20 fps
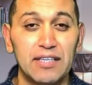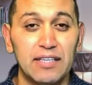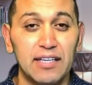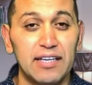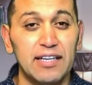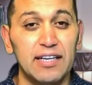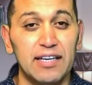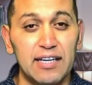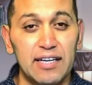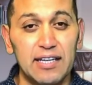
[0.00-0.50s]

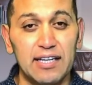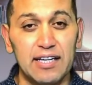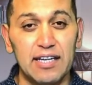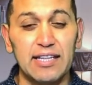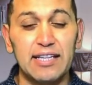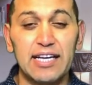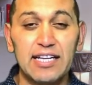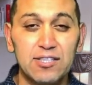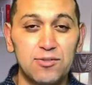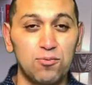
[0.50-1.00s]

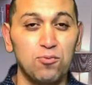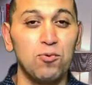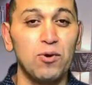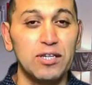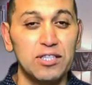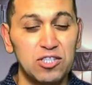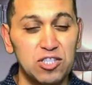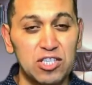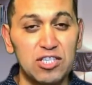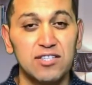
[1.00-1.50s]
And that's
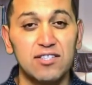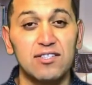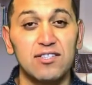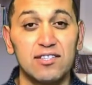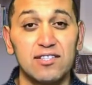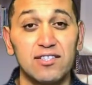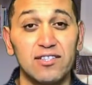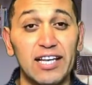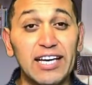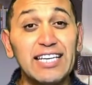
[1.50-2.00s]
what Jesus
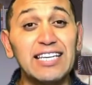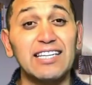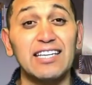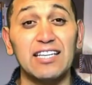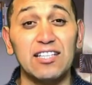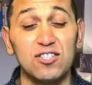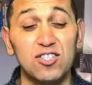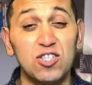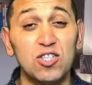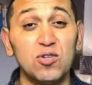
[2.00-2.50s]
is
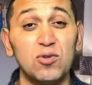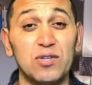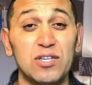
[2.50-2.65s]
likening to.